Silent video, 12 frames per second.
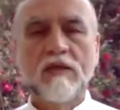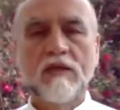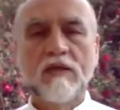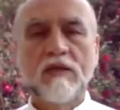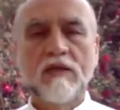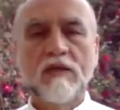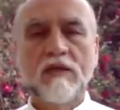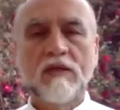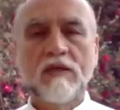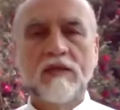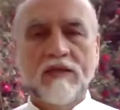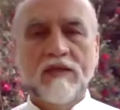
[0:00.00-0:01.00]
each
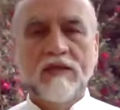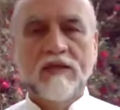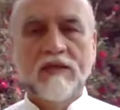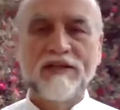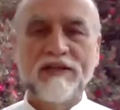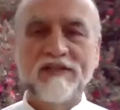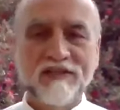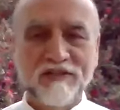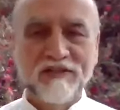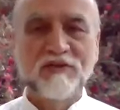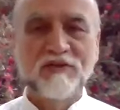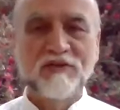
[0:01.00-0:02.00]
divided into a couple
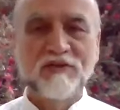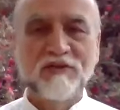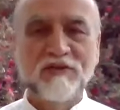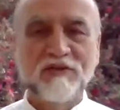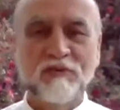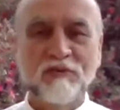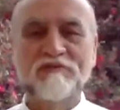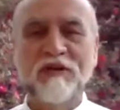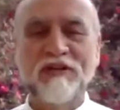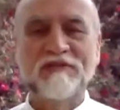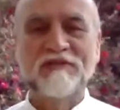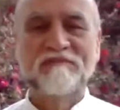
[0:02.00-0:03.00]
of parts.
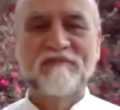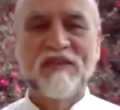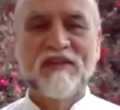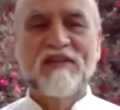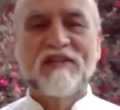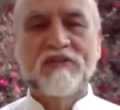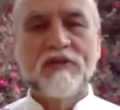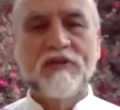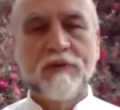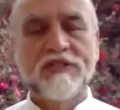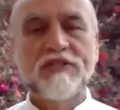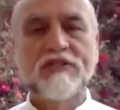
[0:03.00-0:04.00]
So I
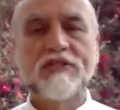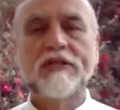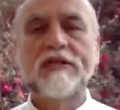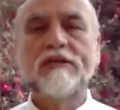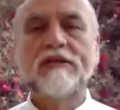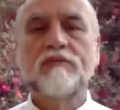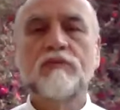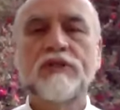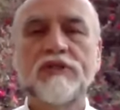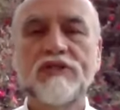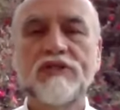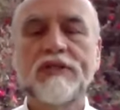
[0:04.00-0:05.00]
want to start with
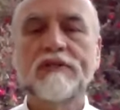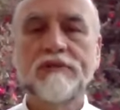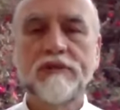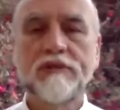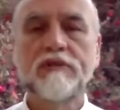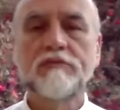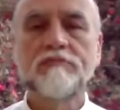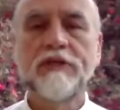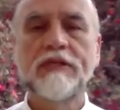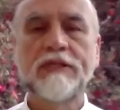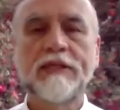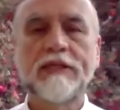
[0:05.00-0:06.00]
just a little
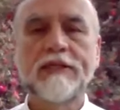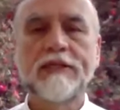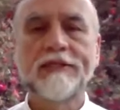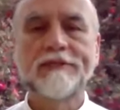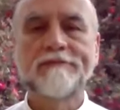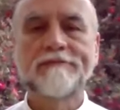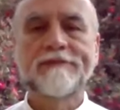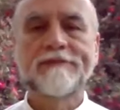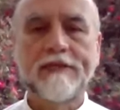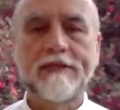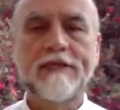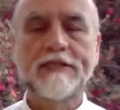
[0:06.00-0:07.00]
bit of
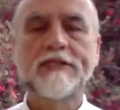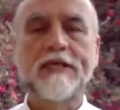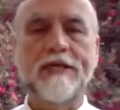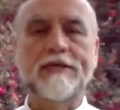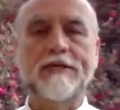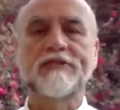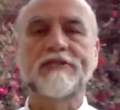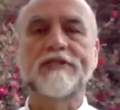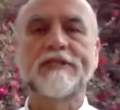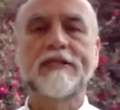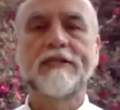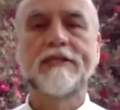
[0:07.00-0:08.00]
context
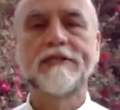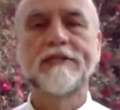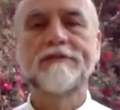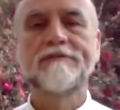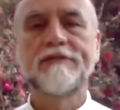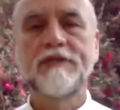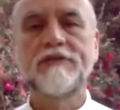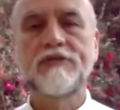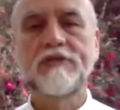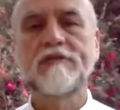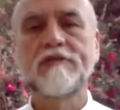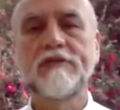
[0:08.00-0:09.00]
of
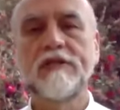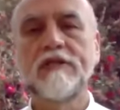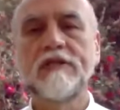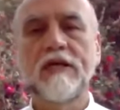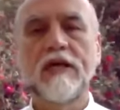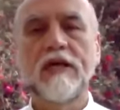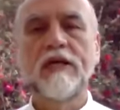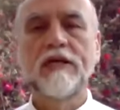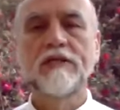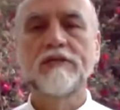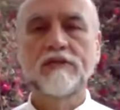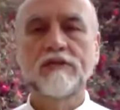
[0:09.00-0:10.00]
history
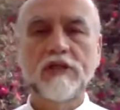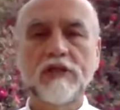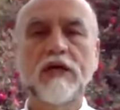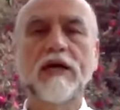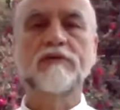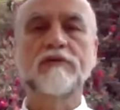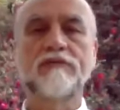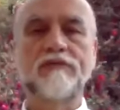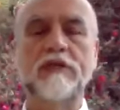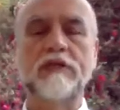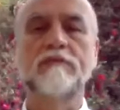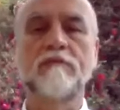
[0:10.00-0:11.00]
and geography.